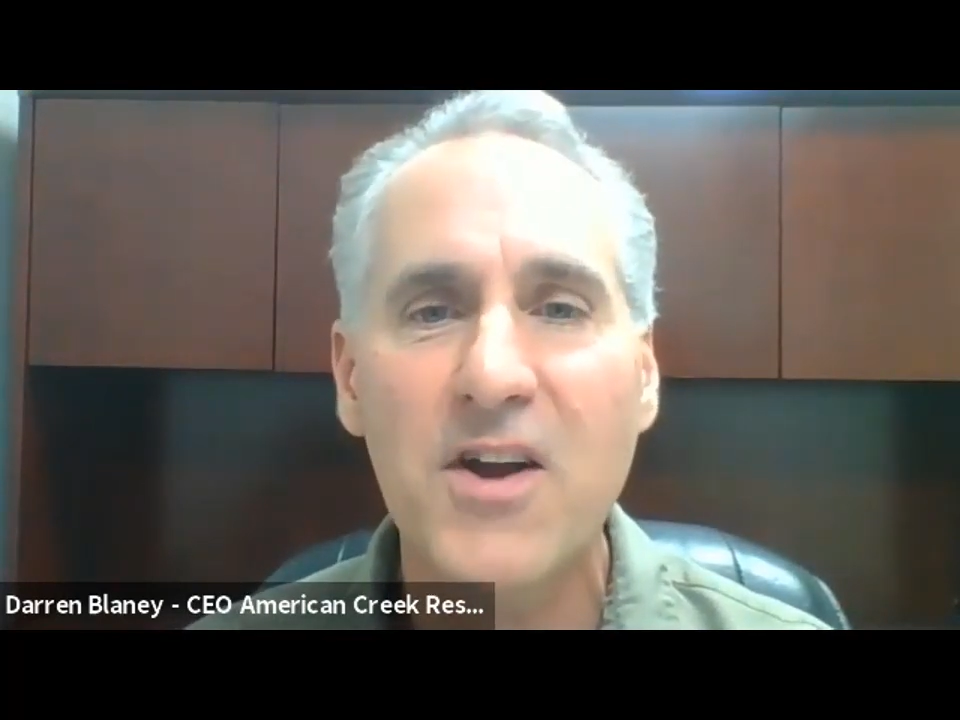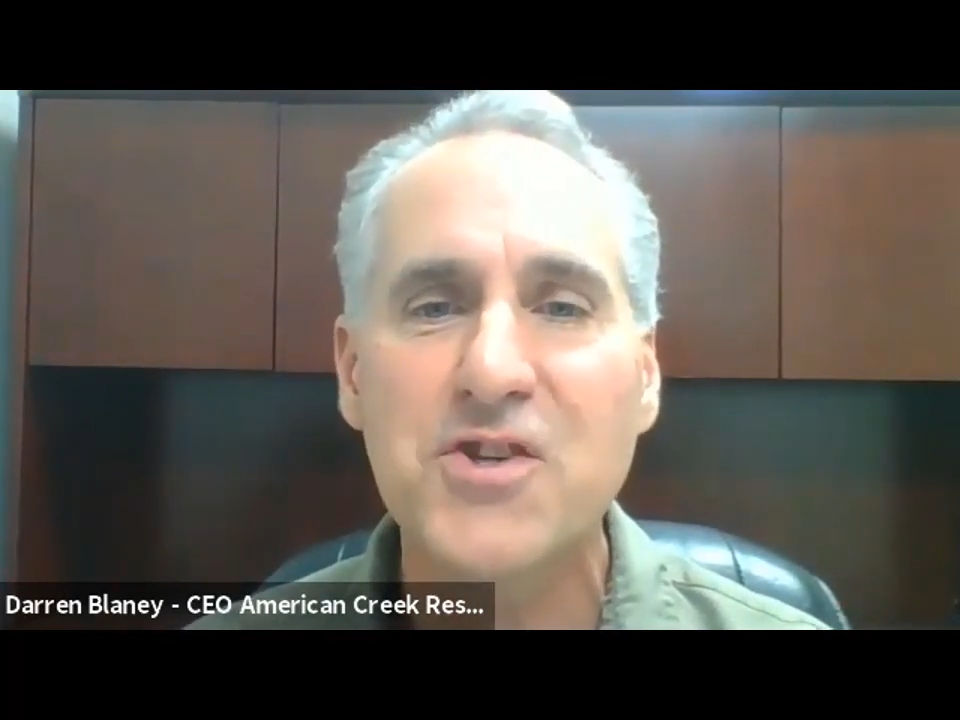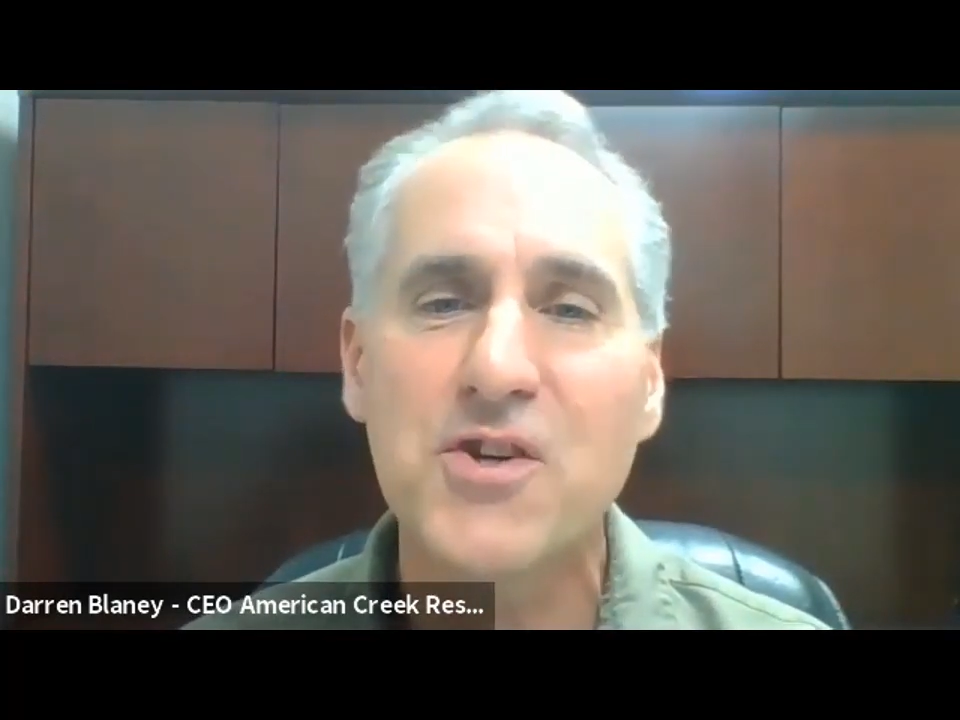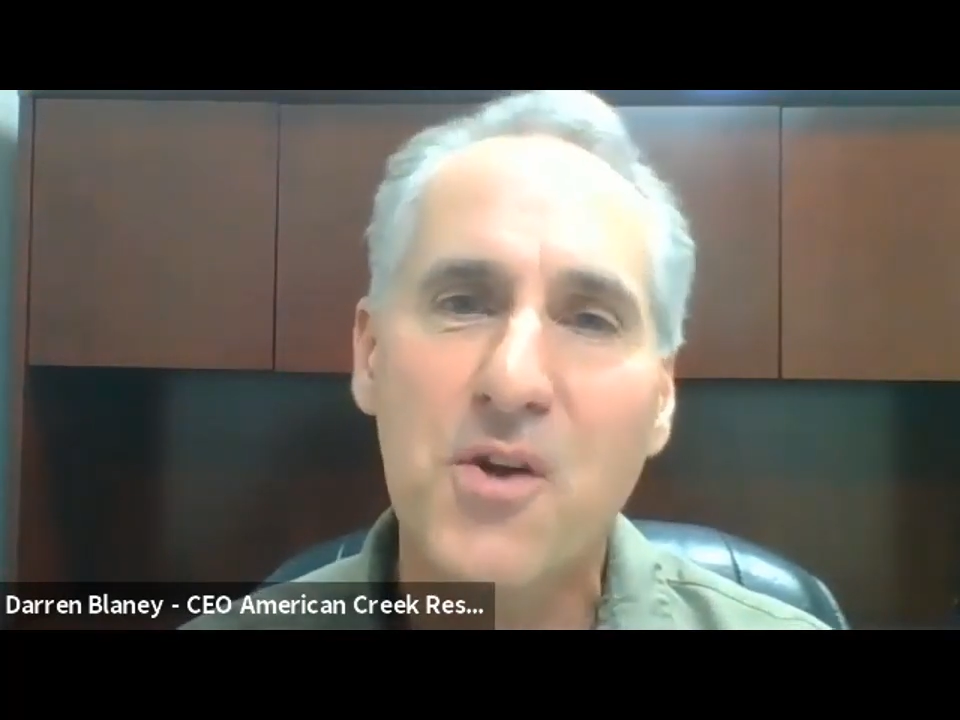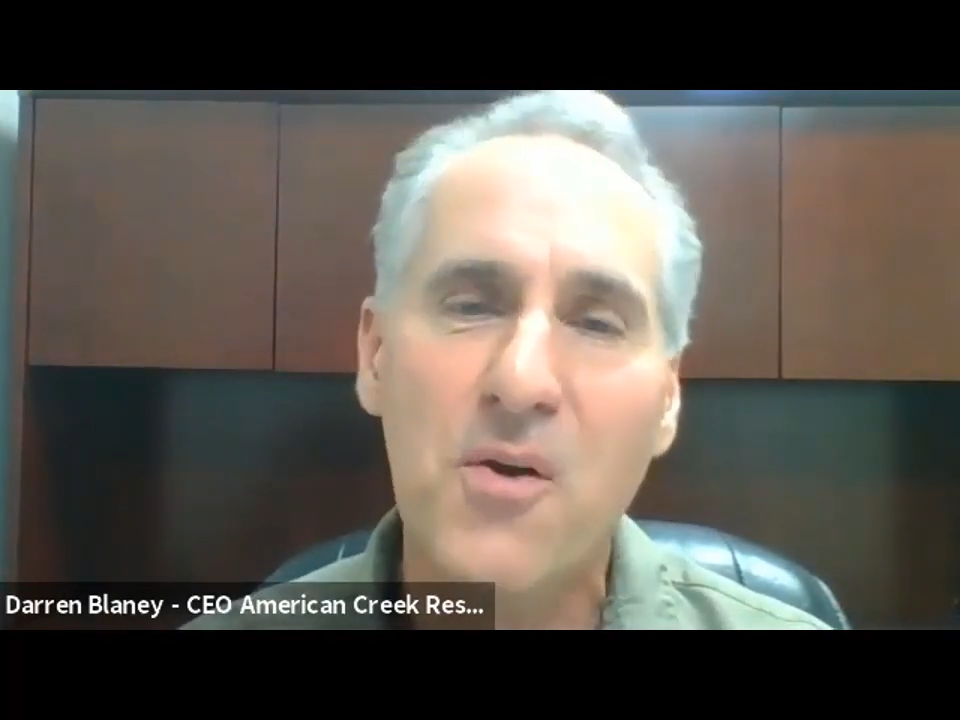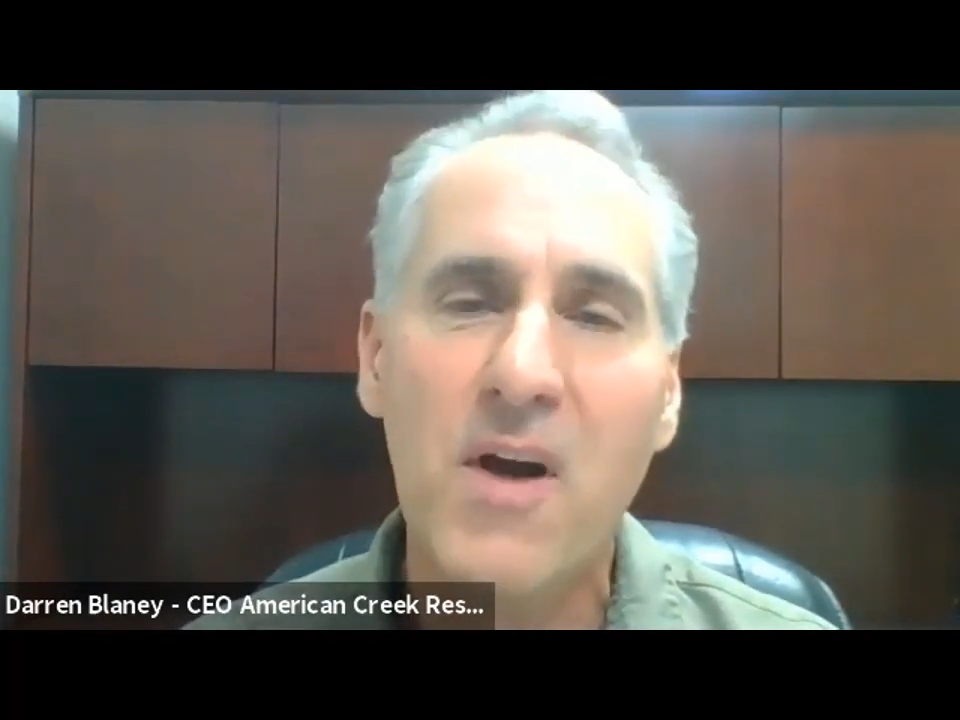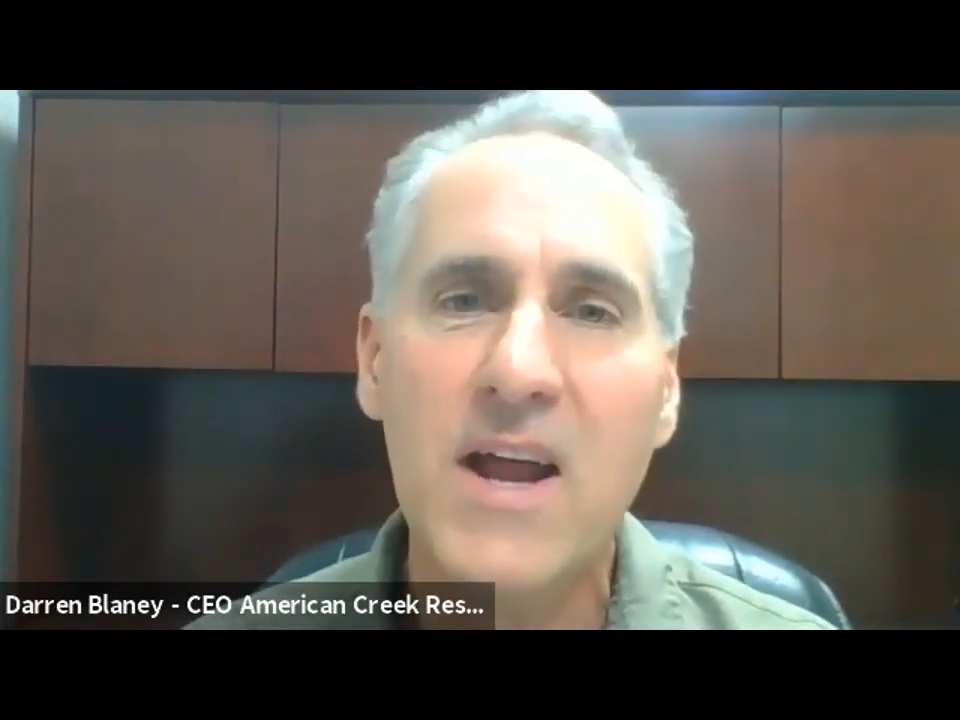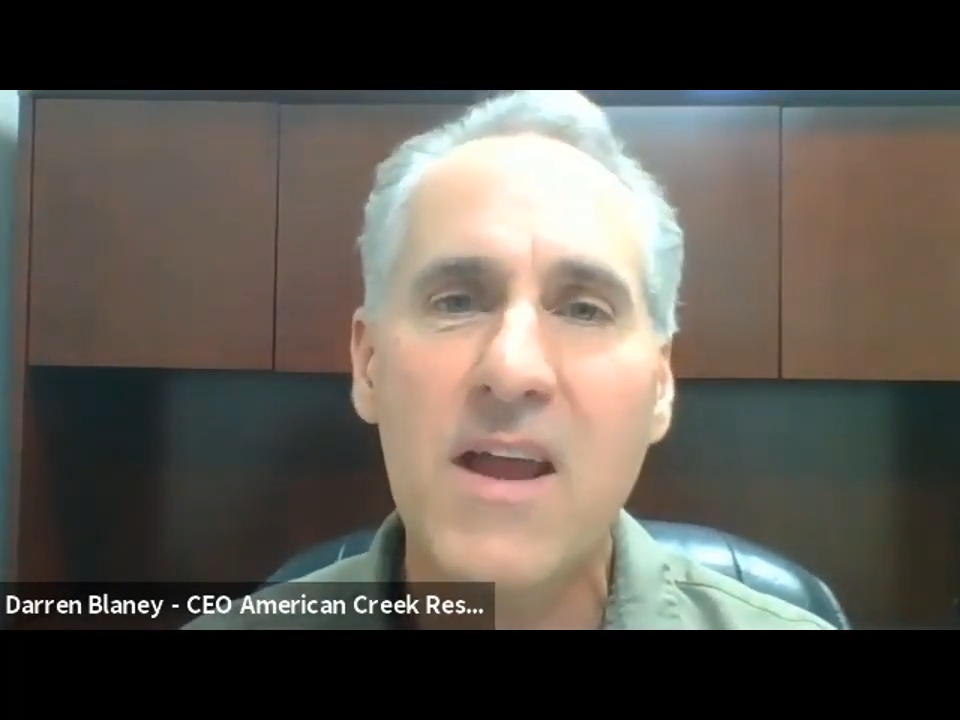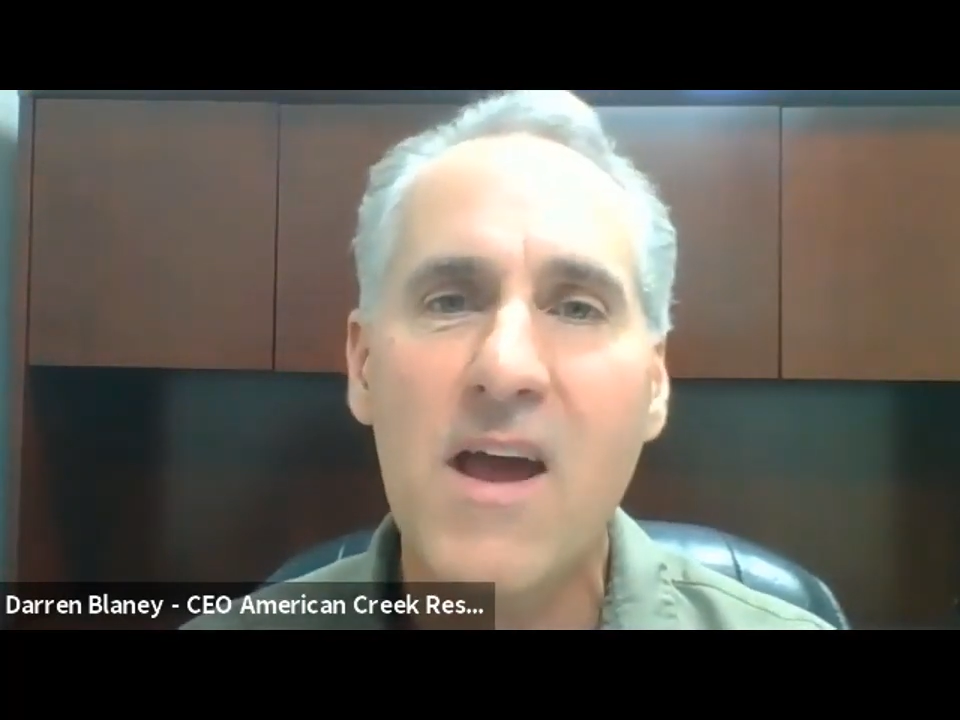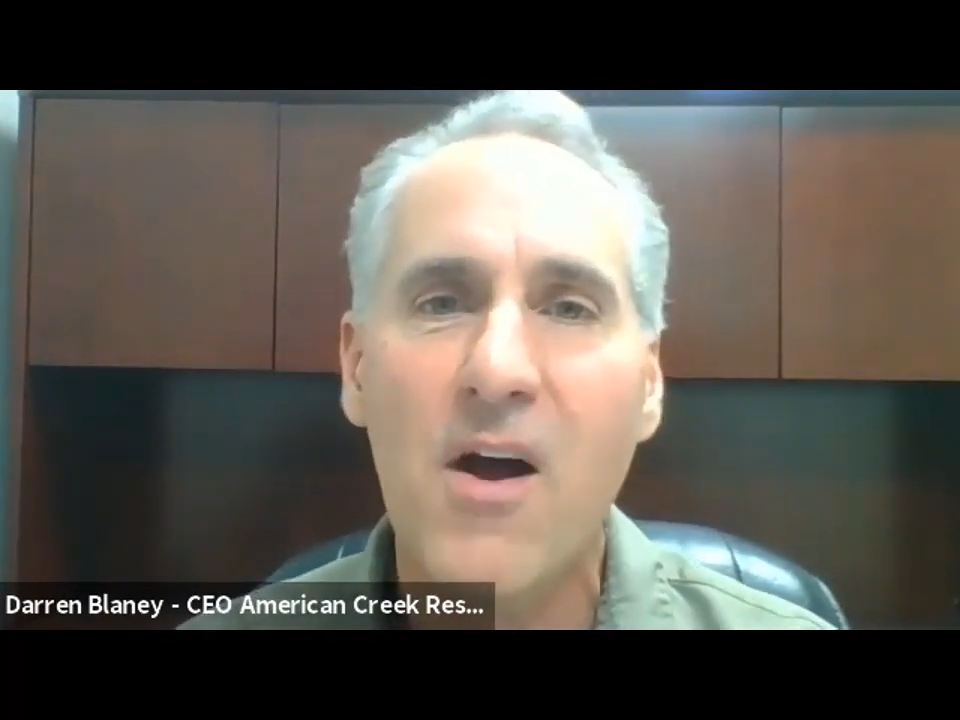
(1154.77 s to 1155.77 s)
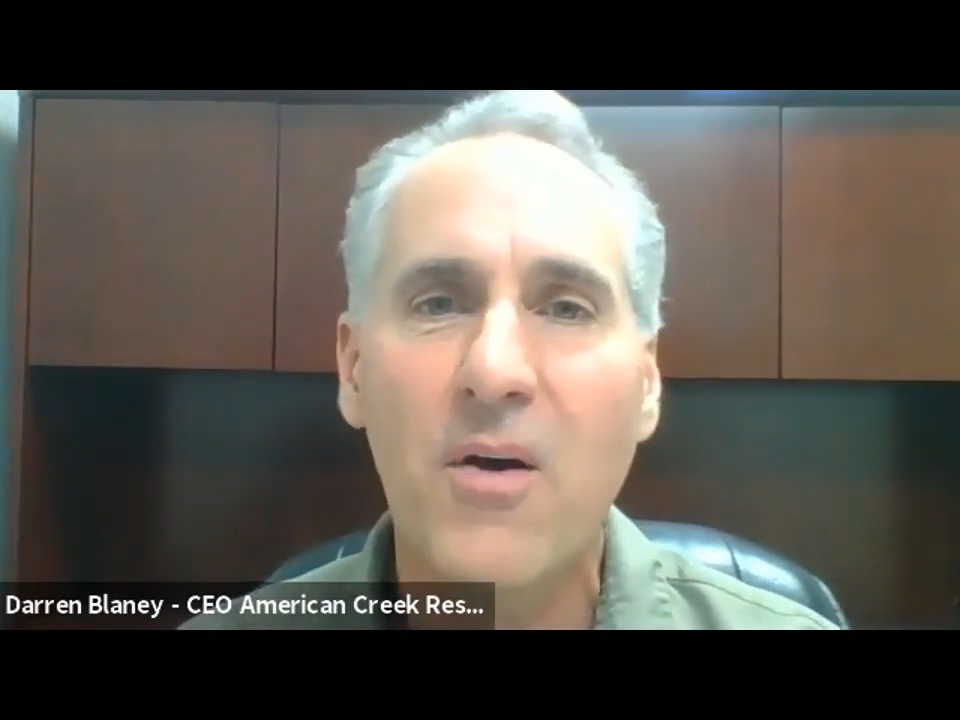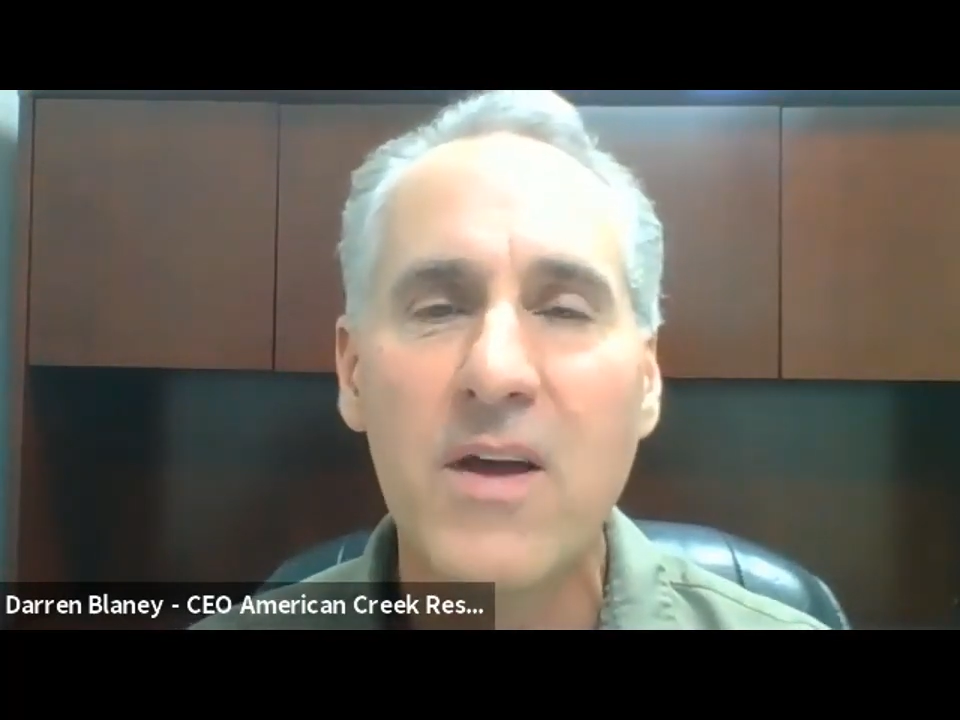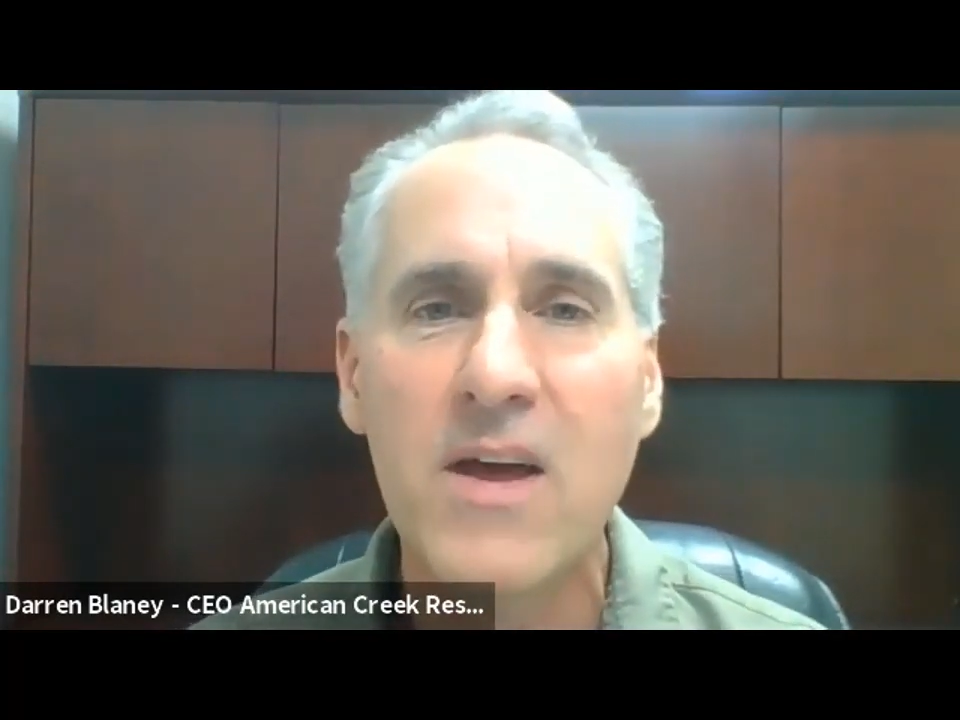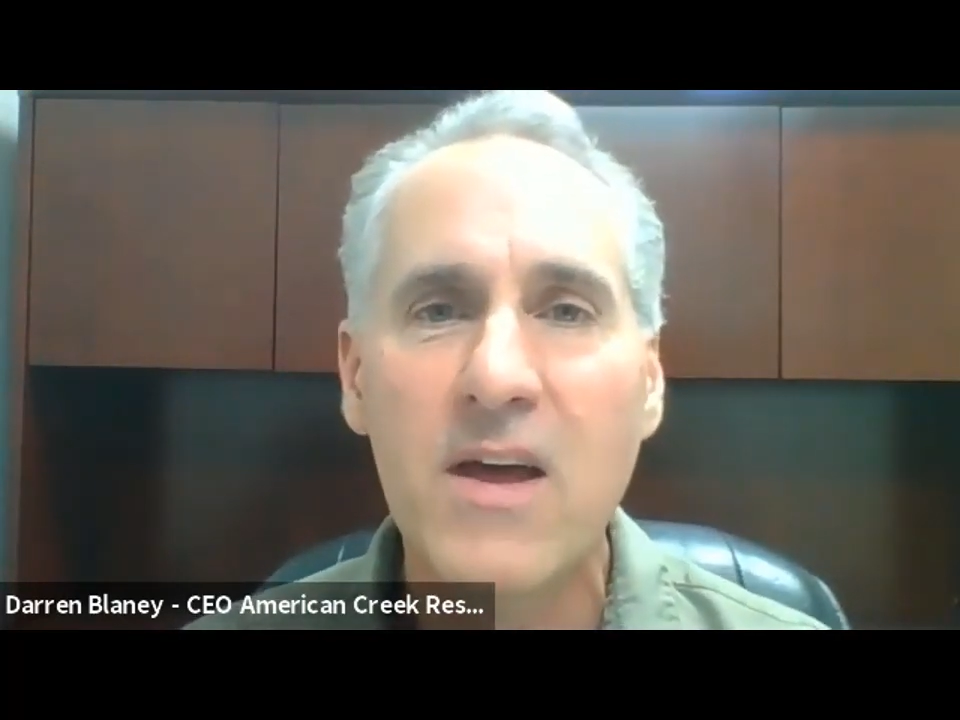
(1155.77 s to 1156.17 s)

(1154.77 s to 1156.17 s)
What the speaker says: as you know, right now.